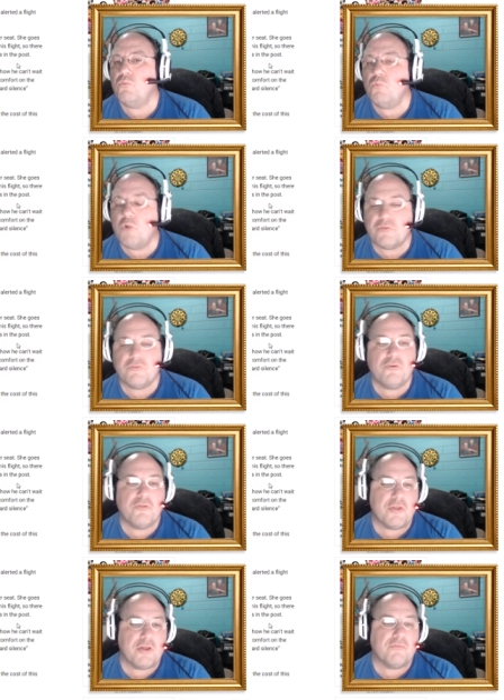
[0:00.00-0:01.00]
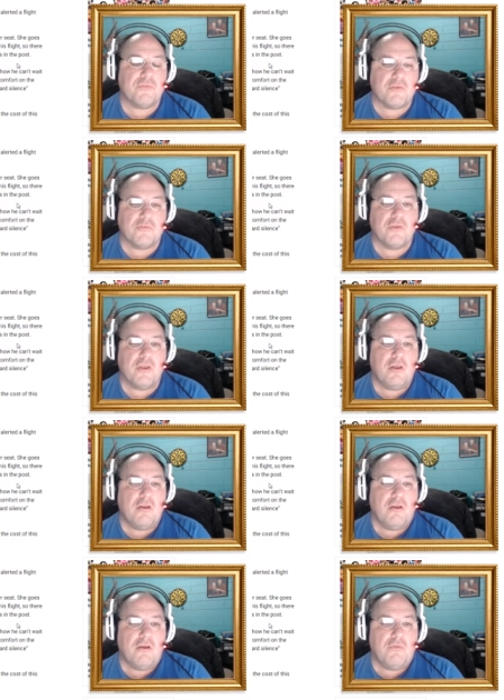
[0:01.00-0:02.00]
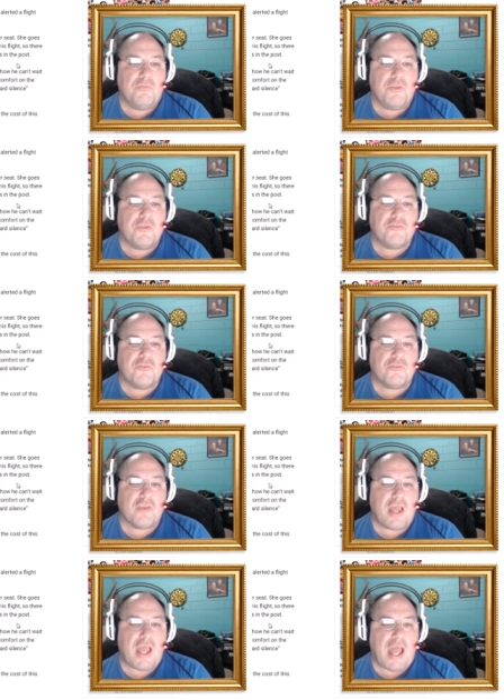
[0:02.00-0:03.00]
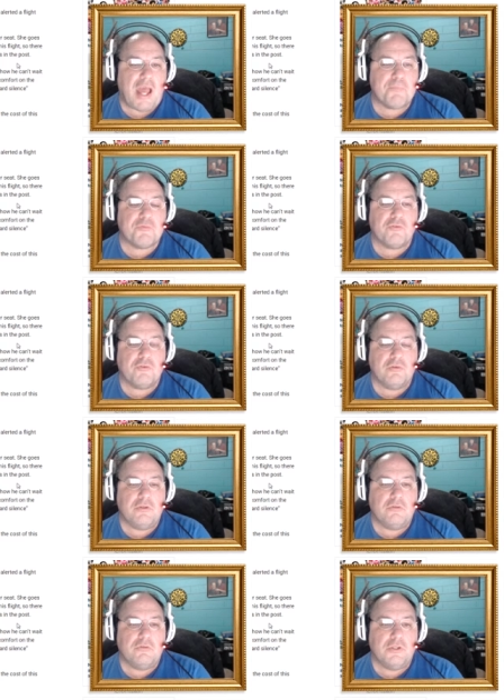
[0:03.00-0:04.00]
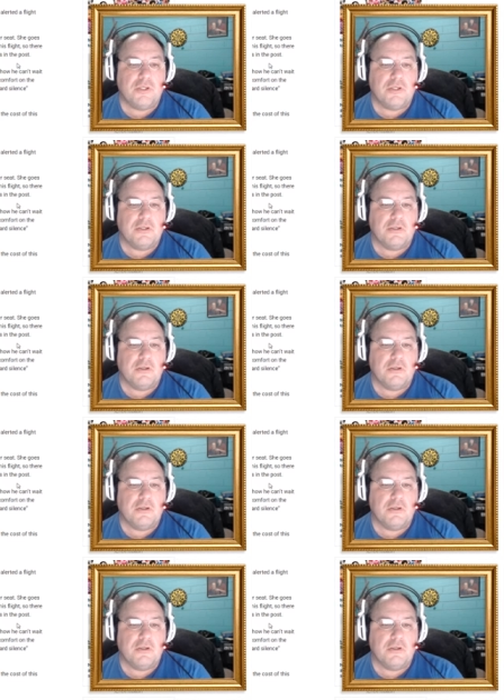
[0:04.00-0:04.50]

What do you think of this? This is absolutely.